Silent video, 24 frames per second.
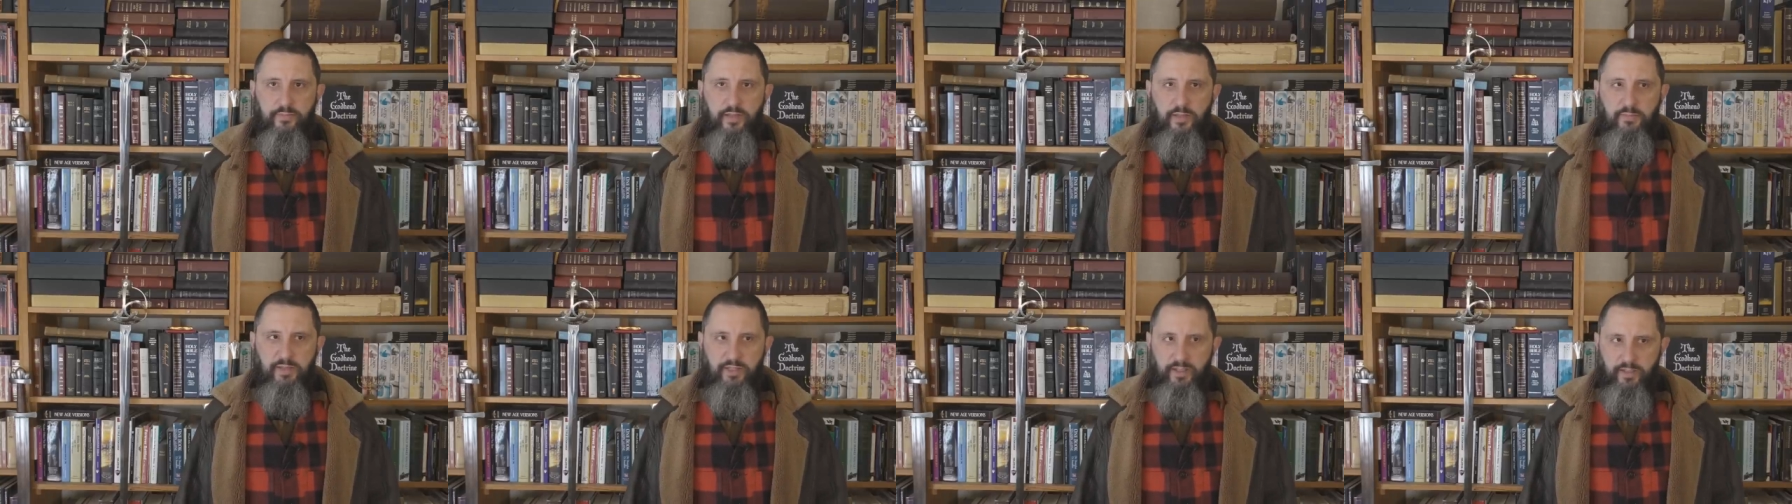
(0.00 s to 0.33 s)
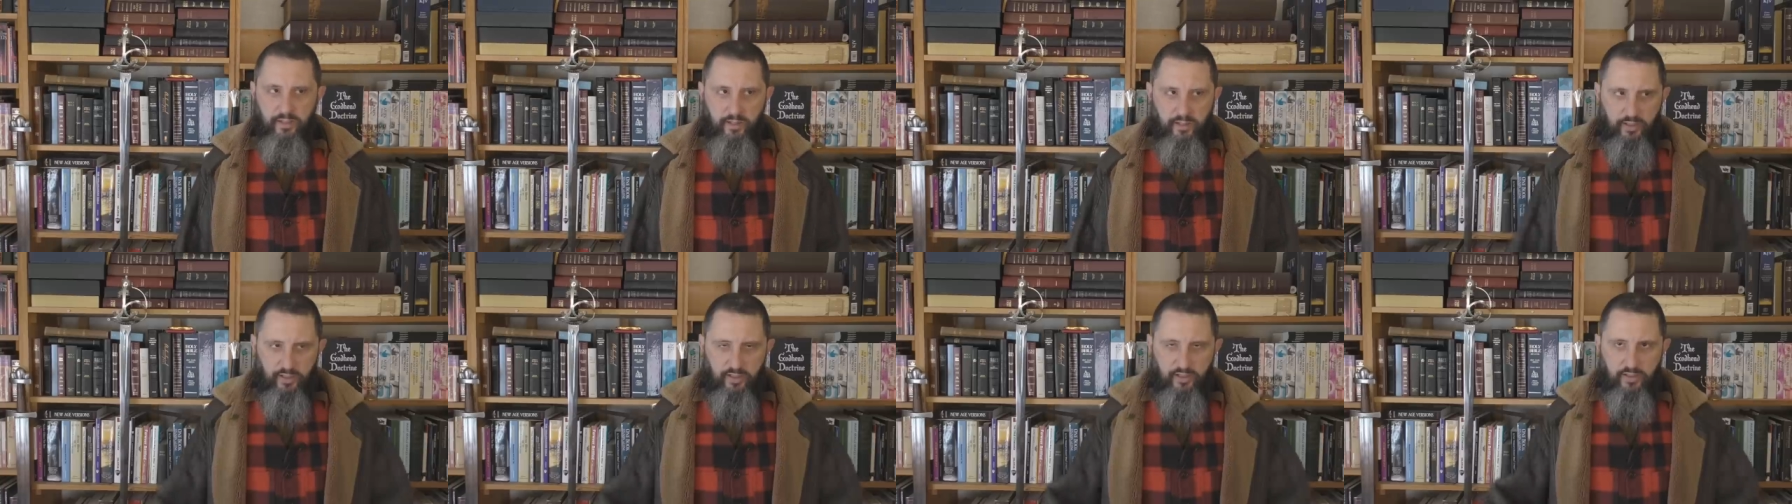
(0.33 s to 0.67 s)
I
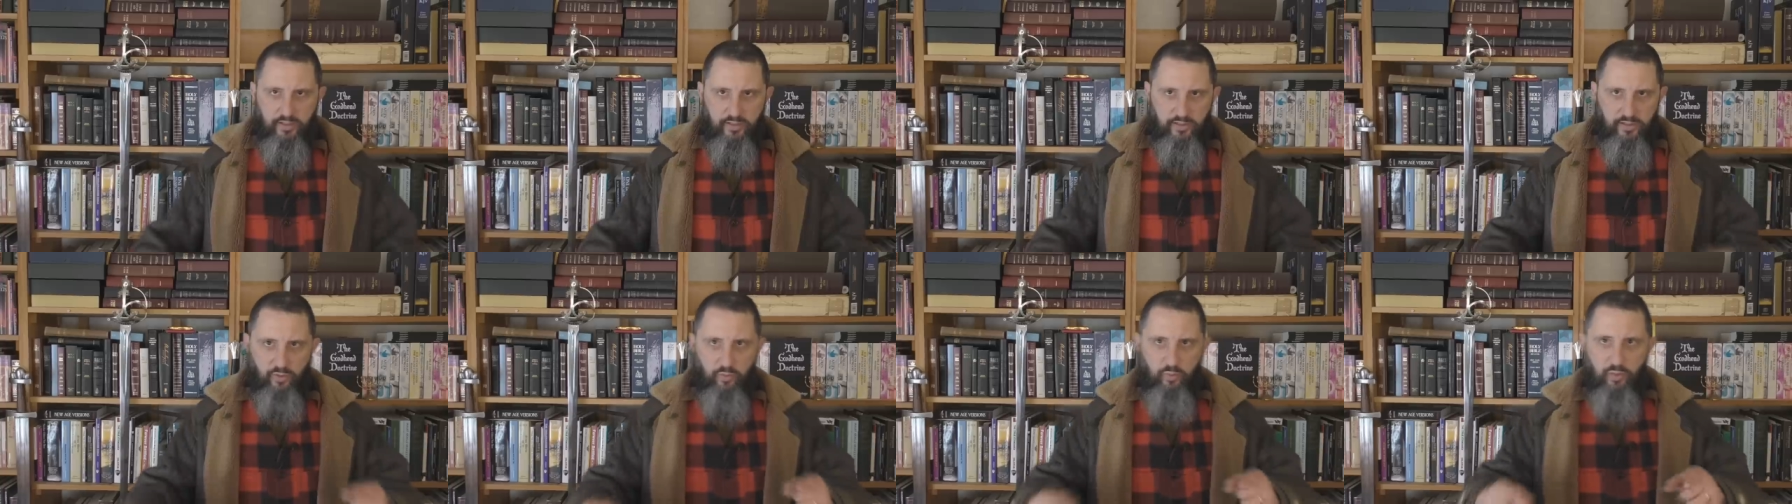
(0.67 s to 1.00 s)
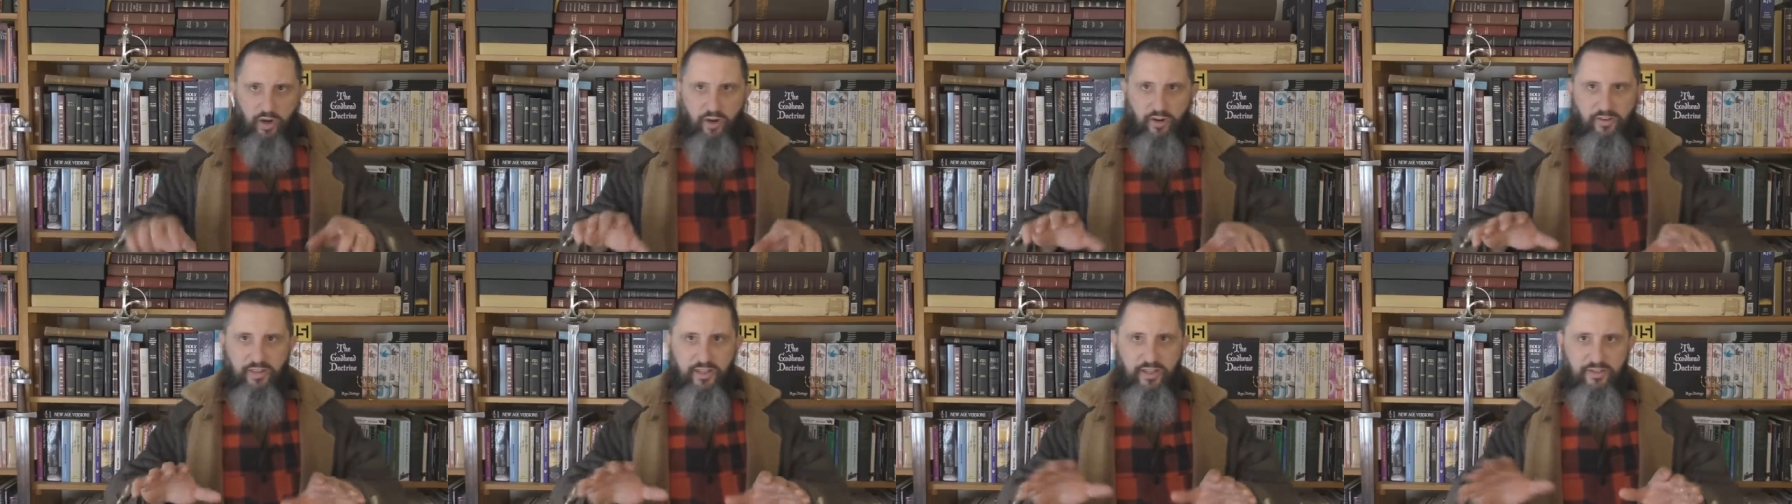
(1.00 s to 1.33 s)
mean, you're
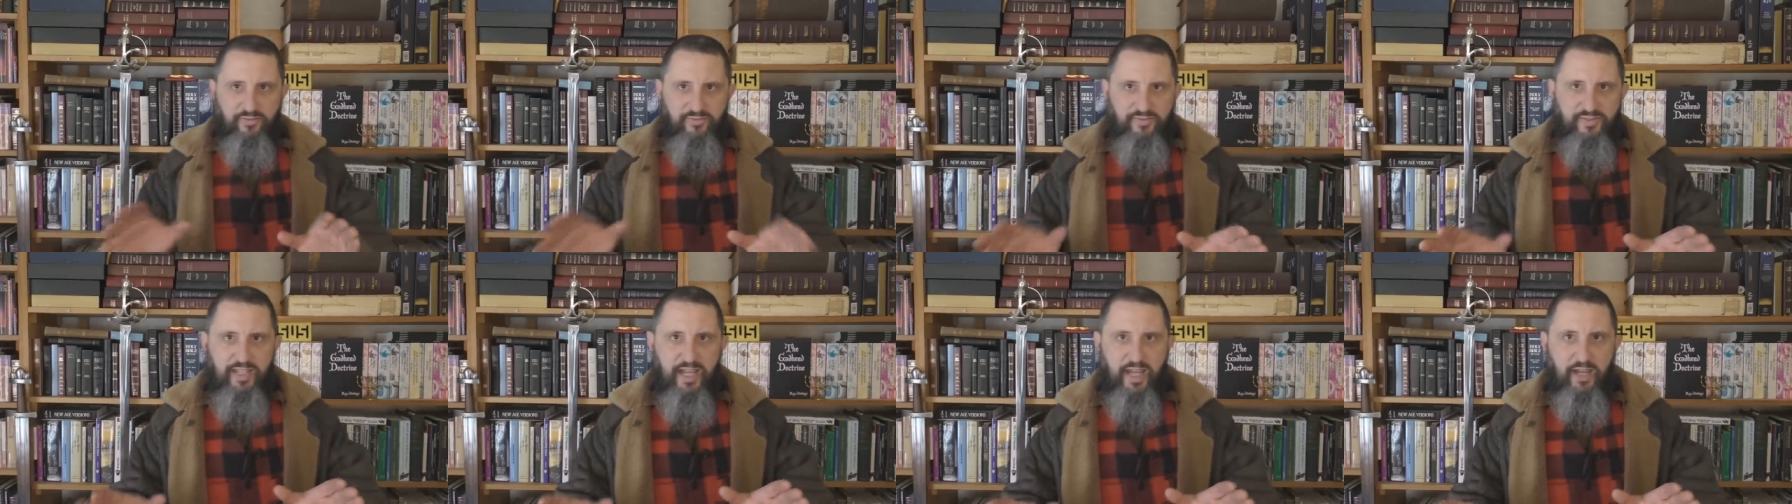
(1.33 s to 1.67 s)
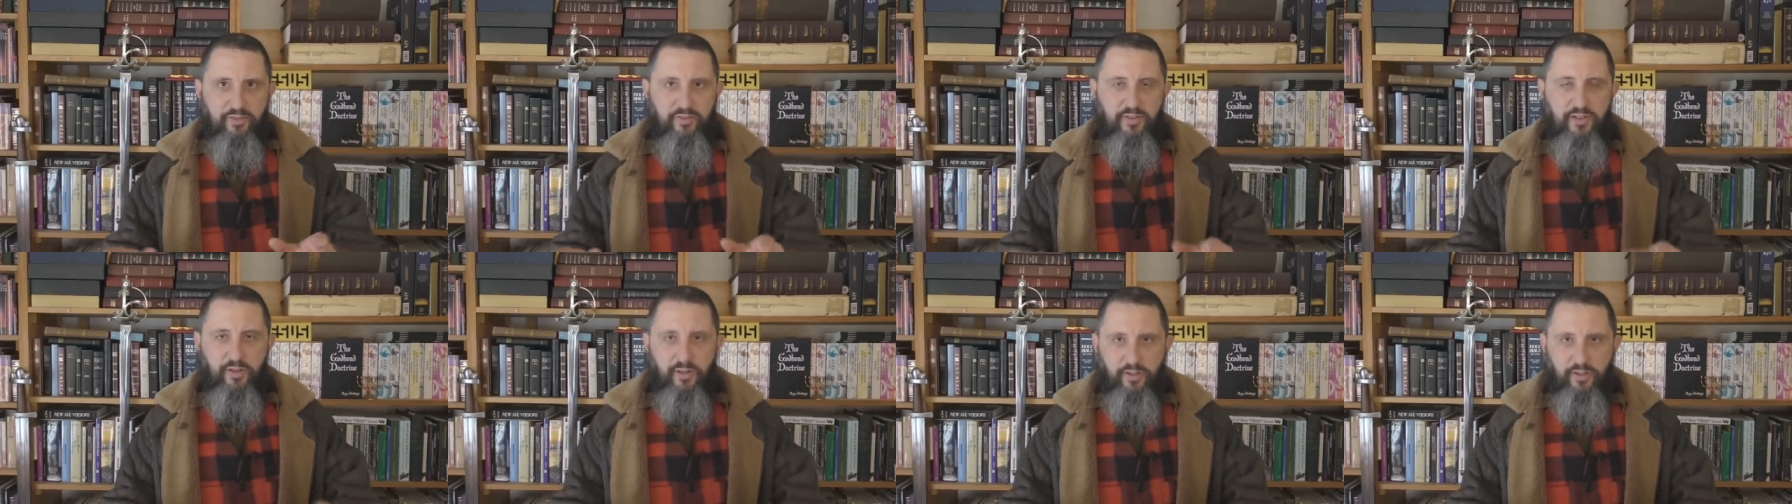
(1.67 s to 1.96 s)
worthy of death.